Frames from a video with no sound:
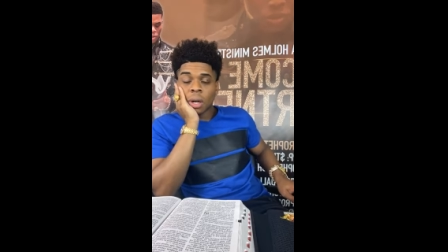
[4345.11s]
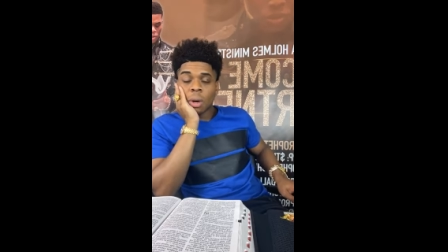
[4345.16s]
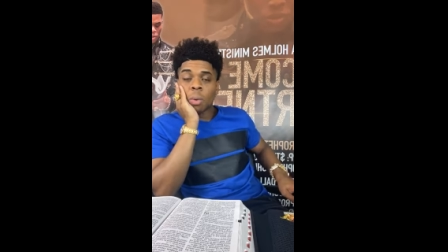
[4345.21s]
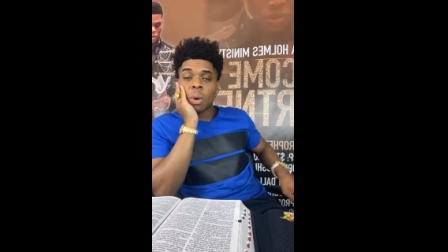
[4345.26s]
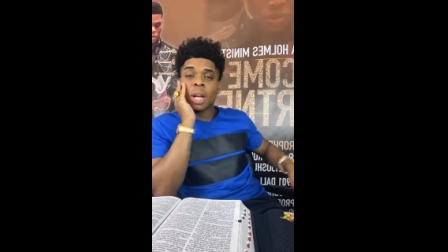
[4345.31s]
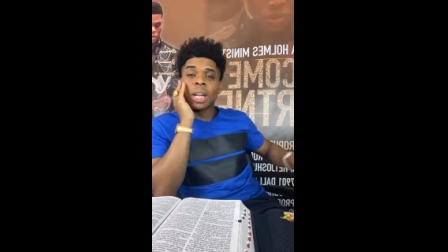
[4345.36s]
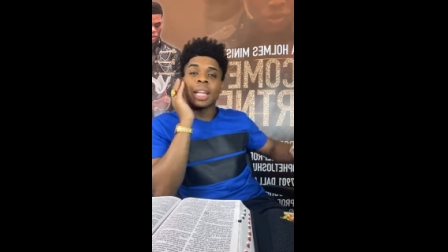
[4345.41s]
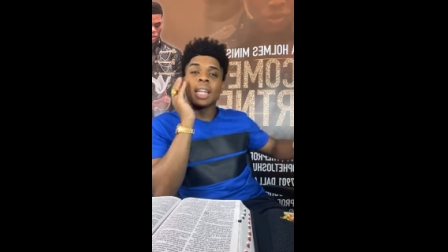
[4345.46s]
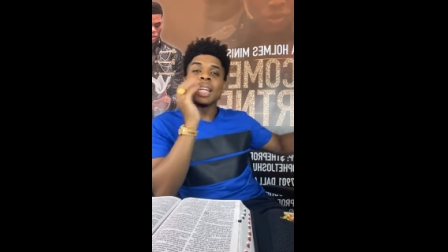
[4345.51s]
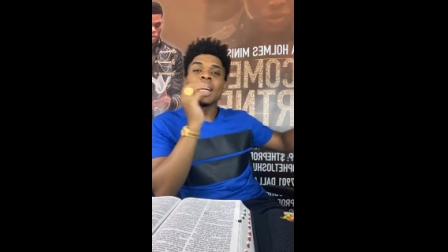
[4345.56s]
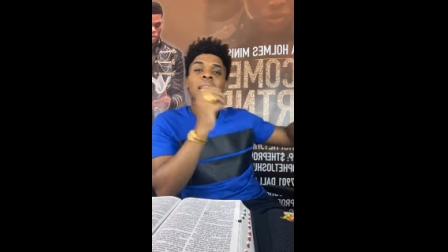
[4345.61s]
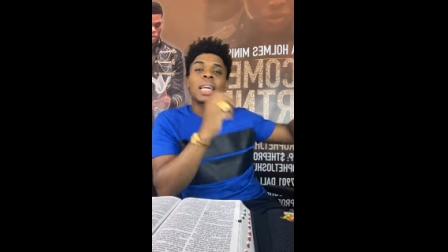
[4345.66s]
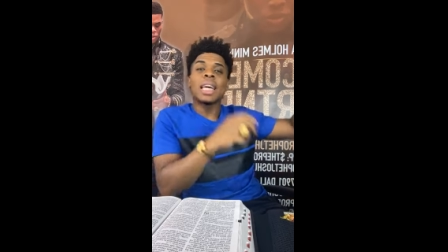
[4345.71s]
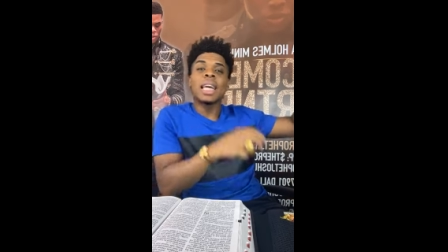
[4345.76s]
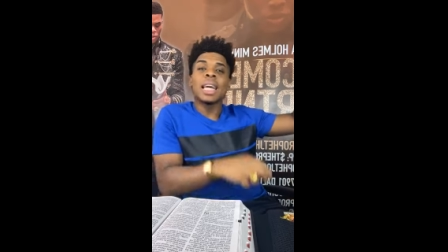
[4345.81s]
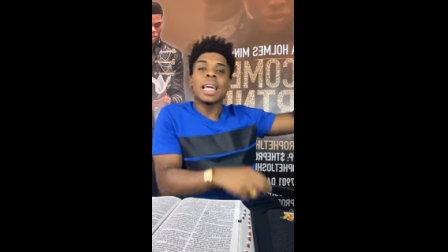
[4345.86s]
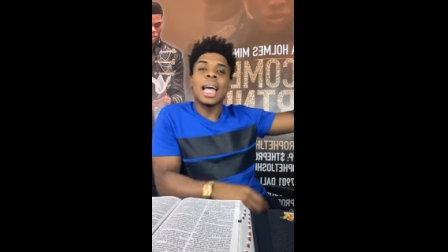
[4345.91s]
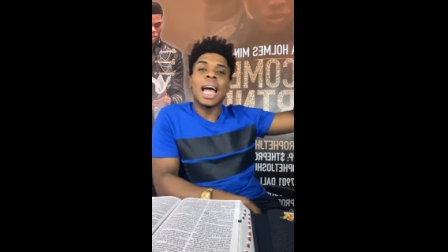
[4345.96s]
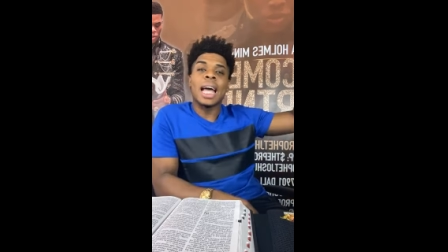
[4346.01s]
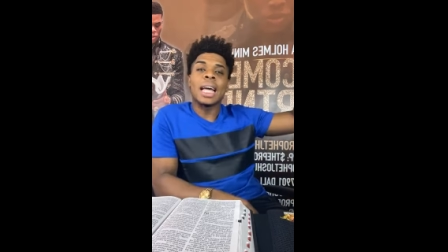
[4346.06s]
we're
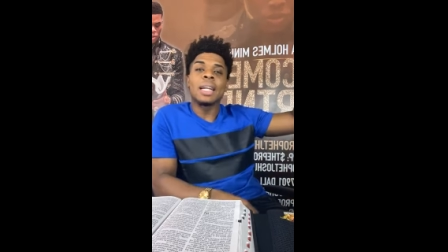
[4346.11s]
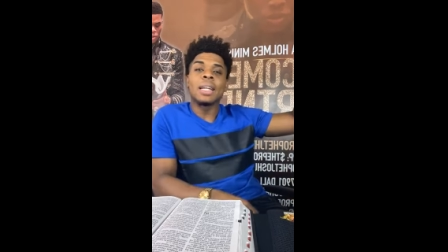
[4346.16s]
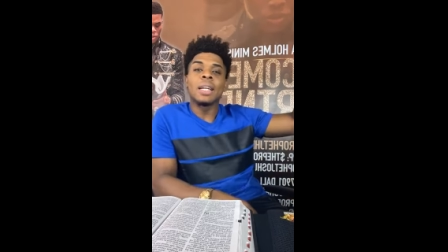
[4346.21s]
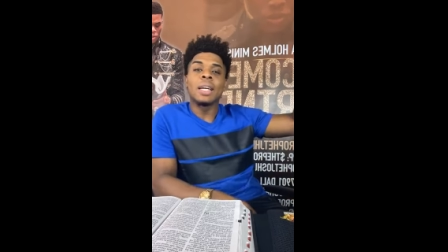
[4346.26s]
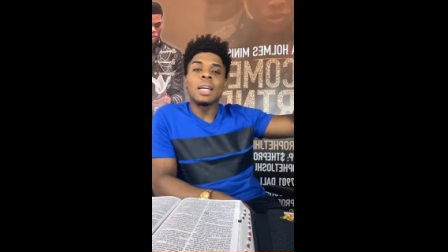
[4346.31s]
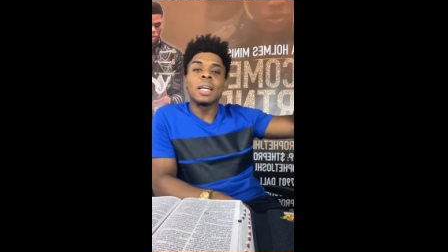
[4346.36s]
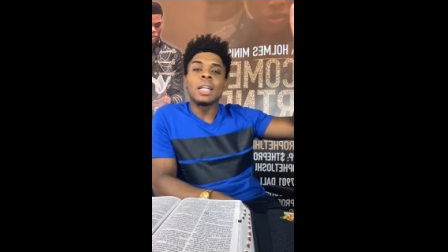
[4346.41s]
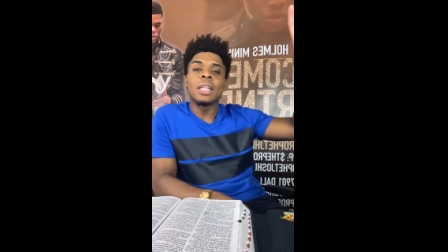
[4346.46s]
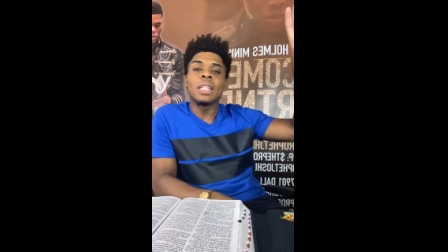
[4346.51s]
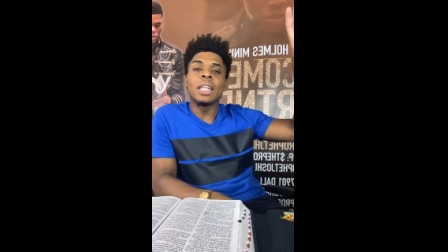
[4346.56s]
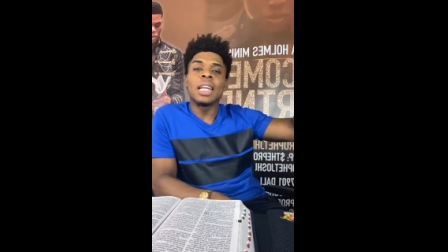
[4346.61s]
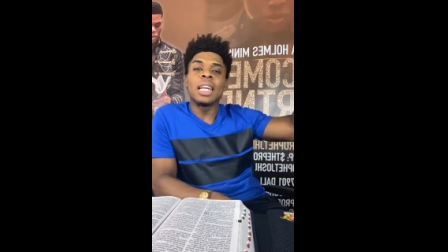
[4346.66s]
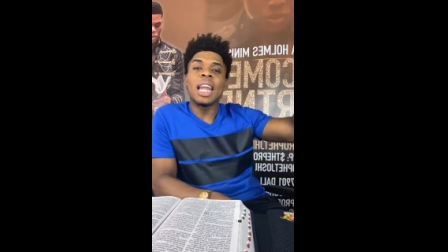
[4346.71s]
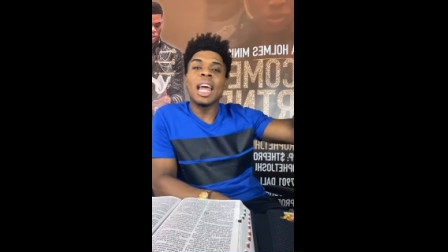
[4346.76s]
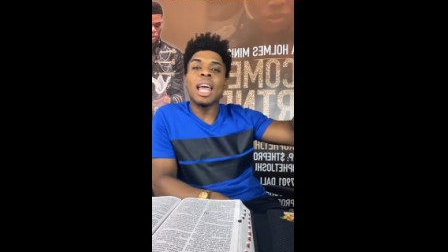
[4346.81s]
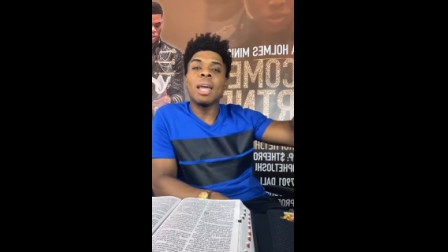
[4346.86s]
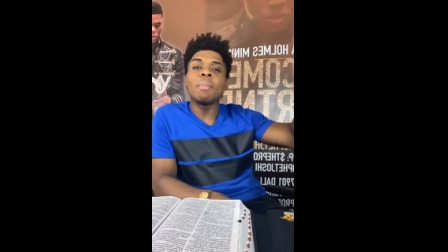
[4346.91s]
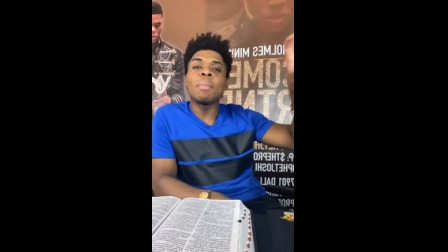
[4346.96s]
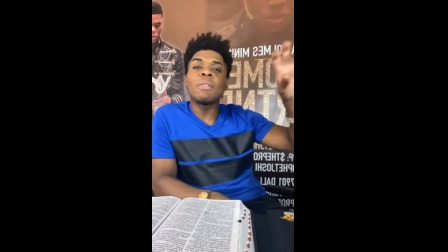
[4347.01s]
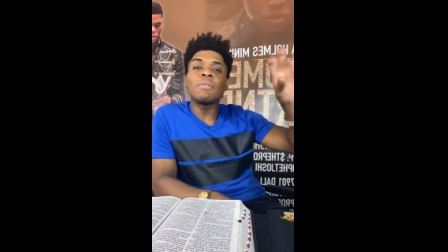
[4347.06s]
looking at the
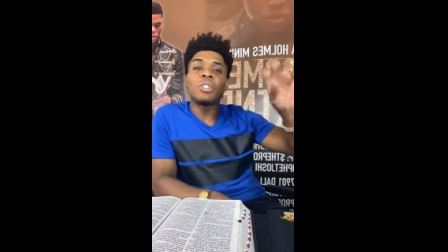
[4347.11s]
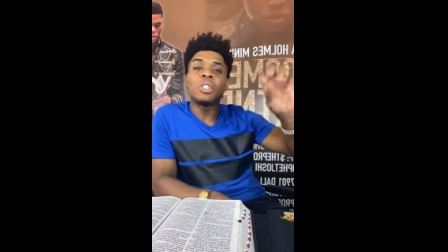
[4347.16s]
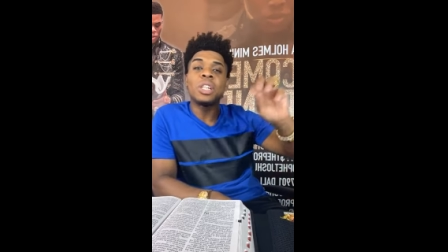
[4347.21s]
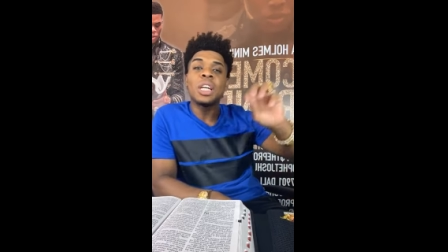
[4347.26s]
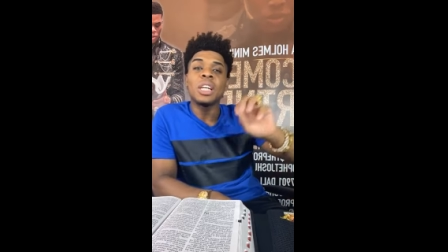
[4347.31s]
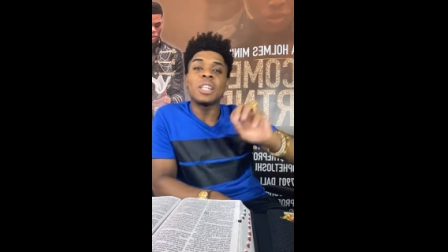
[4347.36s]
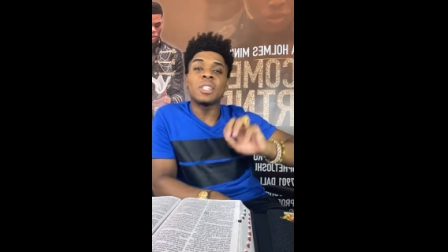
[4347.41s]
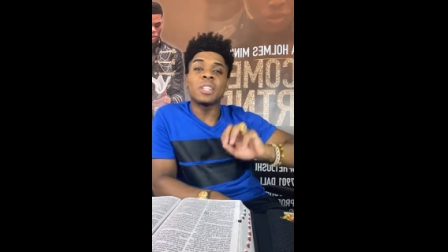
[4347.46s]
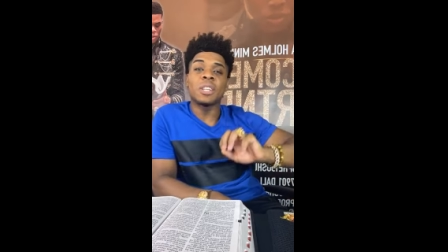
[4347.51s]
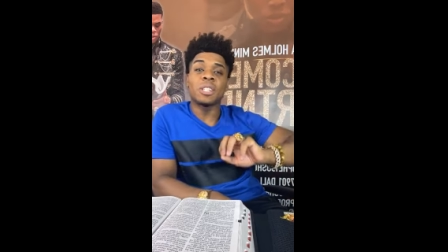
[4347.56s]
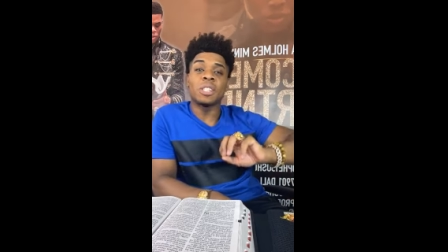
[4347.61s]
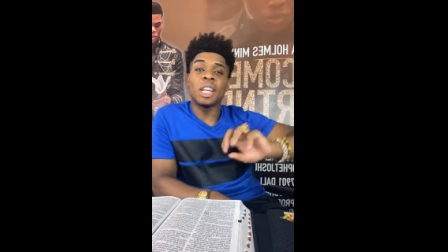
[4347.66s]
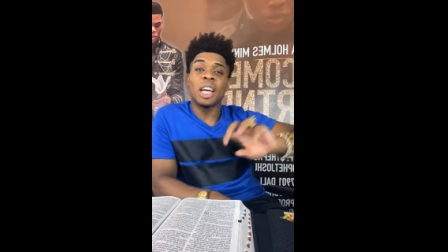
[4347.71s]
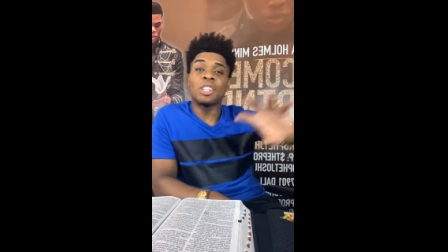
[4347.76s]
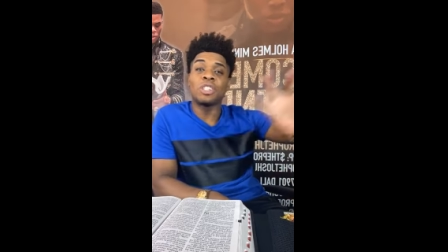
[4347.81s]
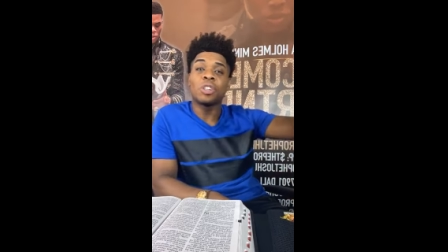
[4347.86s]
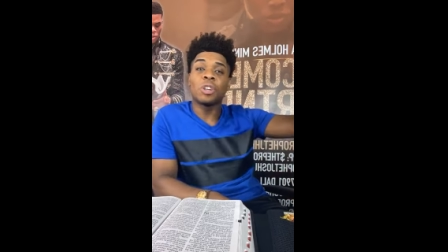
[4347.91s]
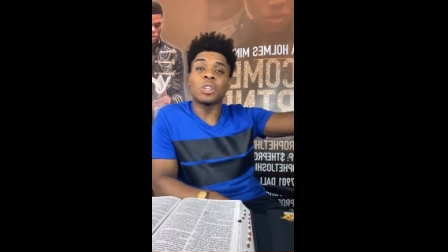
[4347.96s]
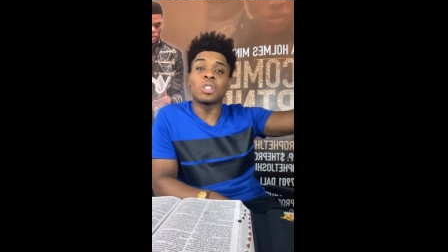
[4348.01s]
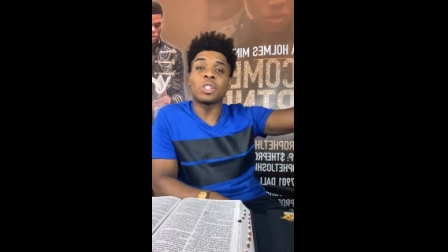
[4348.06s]
name of Jesus
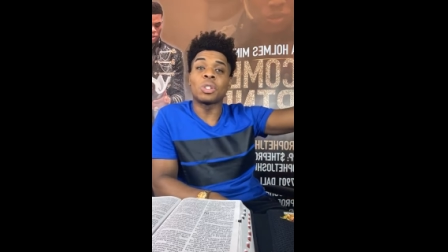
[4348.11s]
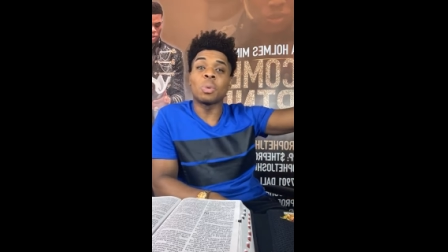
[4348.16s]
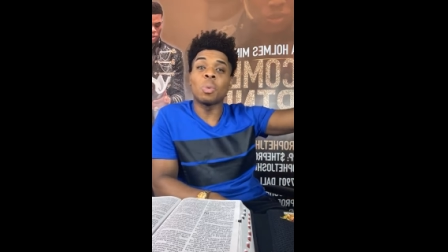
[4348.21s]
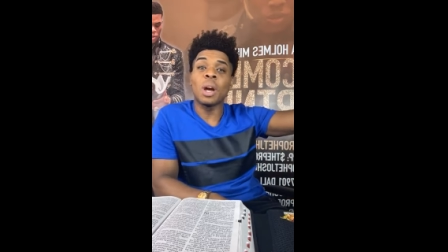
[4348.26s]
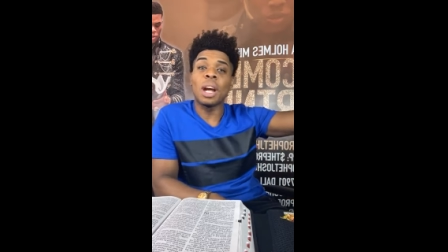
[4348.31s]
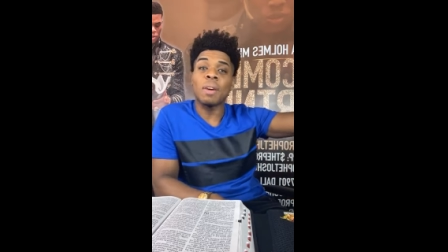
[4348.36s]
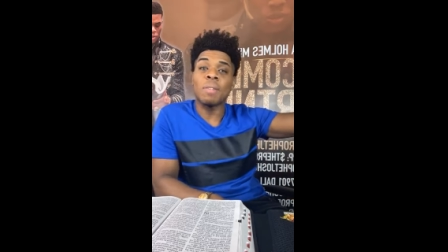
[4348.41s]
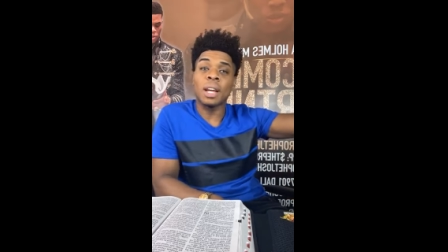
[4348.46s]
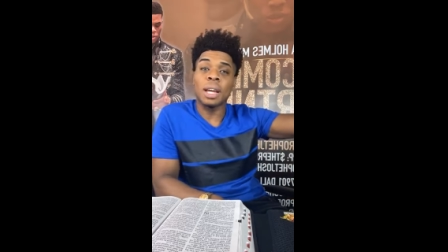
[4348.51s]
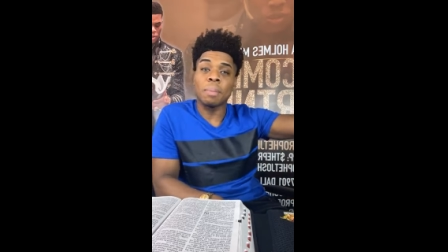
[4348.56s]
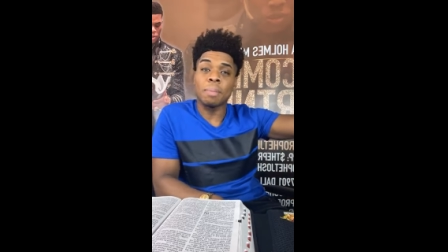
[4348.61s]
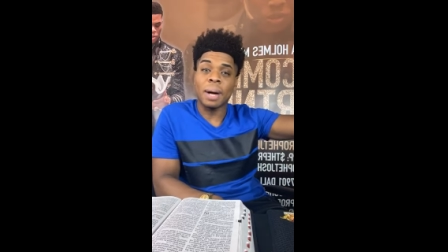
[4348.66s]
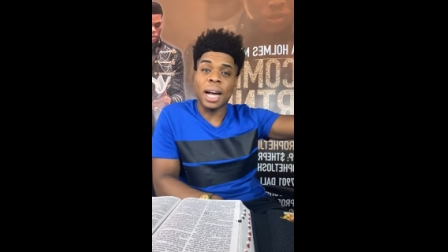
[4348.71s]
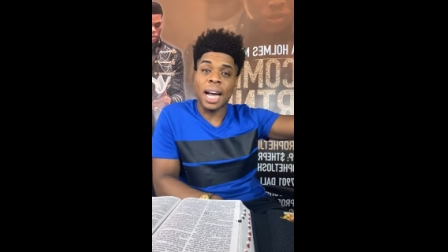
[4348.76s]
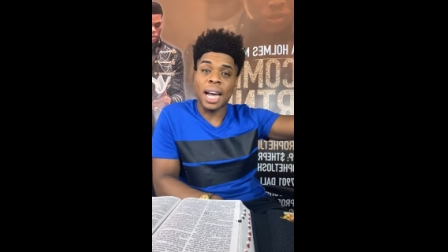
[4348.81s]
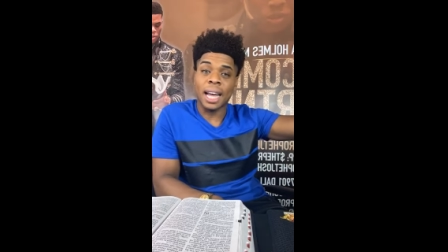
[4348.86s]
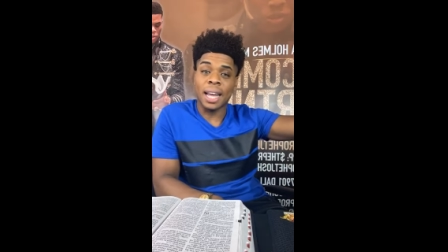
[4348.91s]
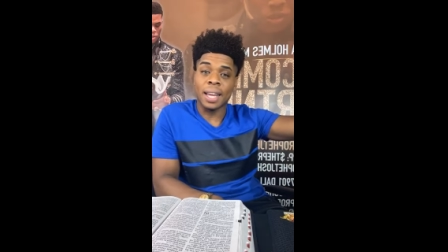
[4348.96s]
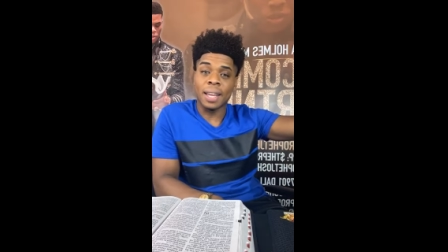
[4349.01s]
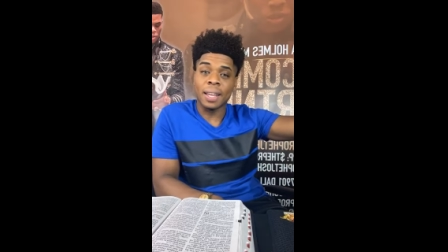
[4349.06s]
that you're swearing
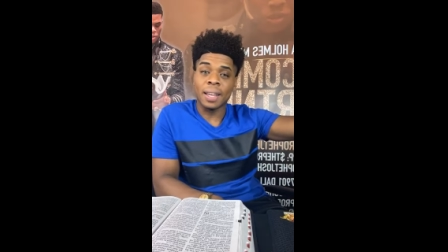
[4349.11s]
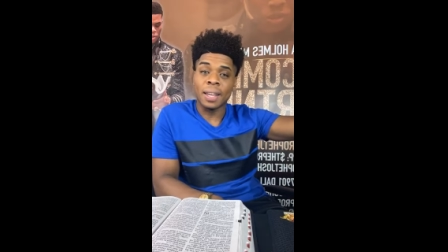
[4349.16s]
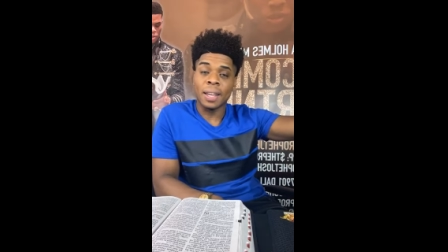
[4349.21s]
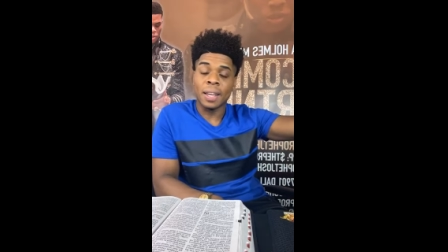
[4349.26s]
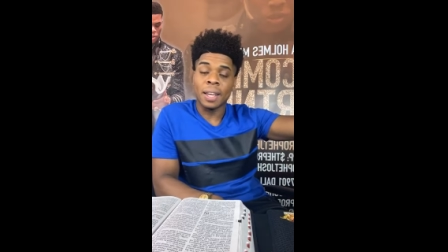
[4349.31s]
by.